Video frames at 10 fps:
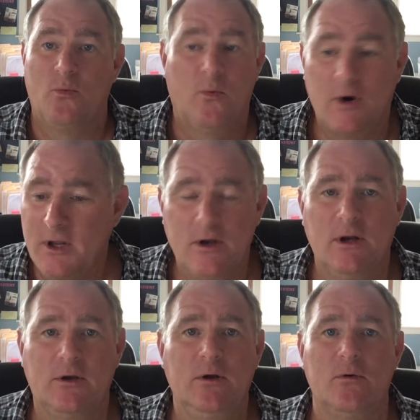What are you
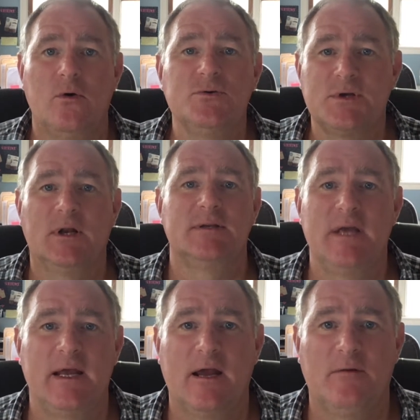going to do? Who's going to
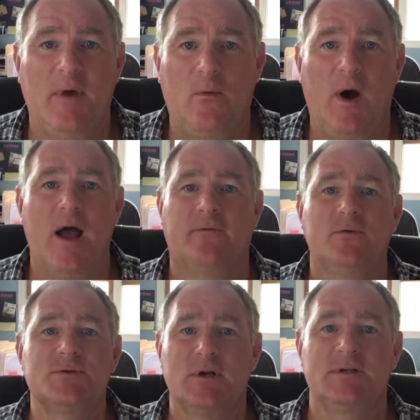take care of my wife?
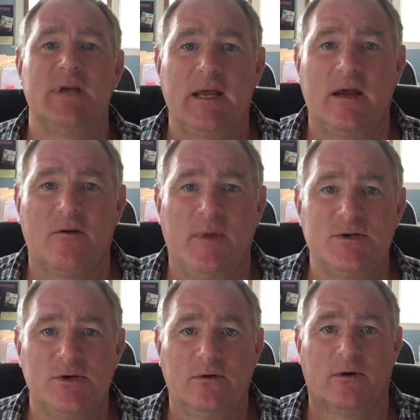Who's going to take care of my
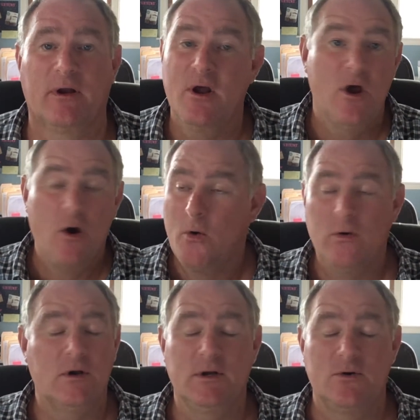children?
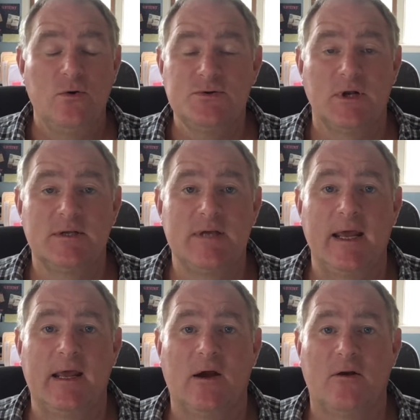Who's going to
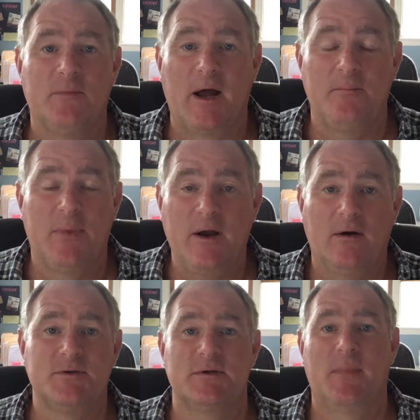take care of my
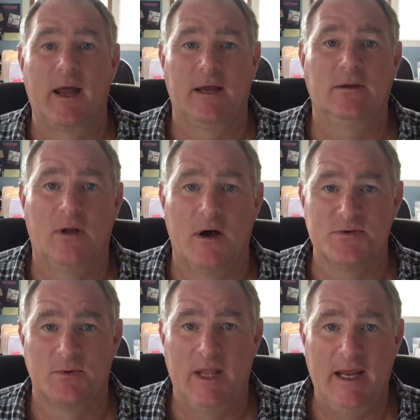parents and my
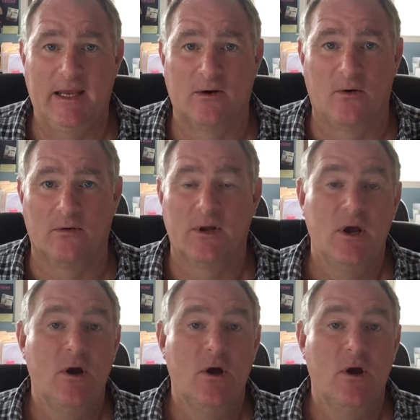in-laws when they get old?